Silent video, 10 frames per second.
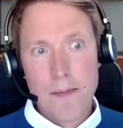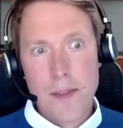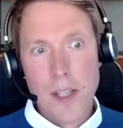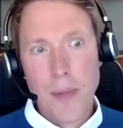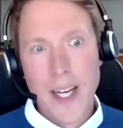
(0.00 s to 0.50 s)

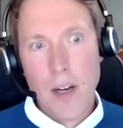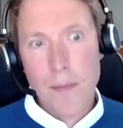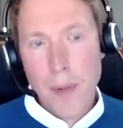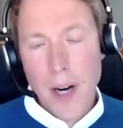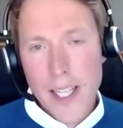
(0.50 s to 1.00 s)
So by
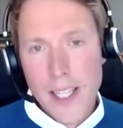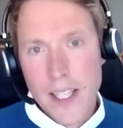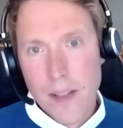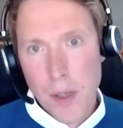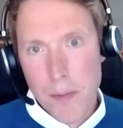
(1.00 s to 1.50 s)

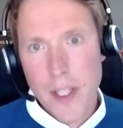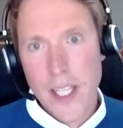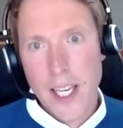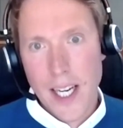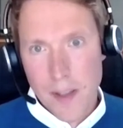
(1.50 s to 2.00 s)
combining the
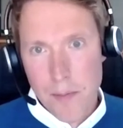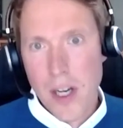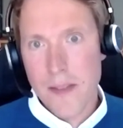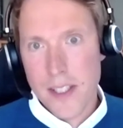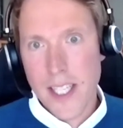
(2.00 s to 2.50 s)
public and the
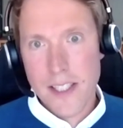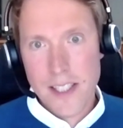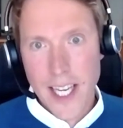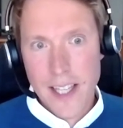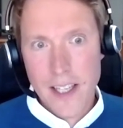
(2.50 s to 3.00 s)
private data
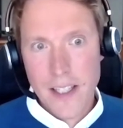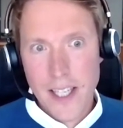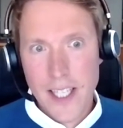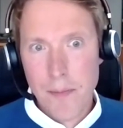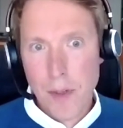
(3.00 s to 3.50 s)
together
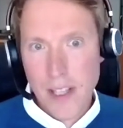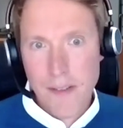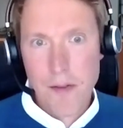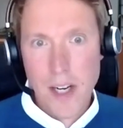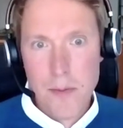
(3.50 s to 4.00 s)
in a
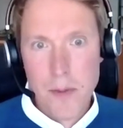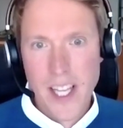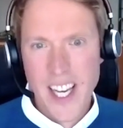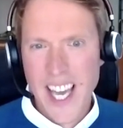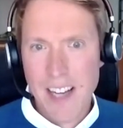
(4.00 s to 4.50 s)
modeling framework
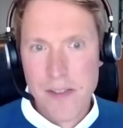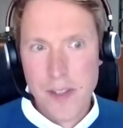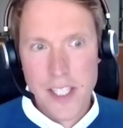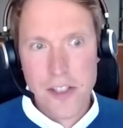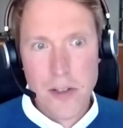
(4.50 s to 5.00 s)
that accounts
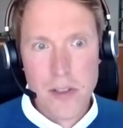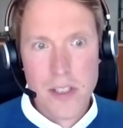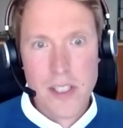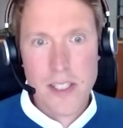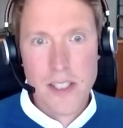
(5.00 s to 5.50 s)
for these
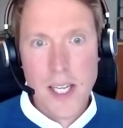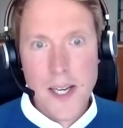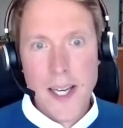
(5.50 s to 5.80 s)
nuances,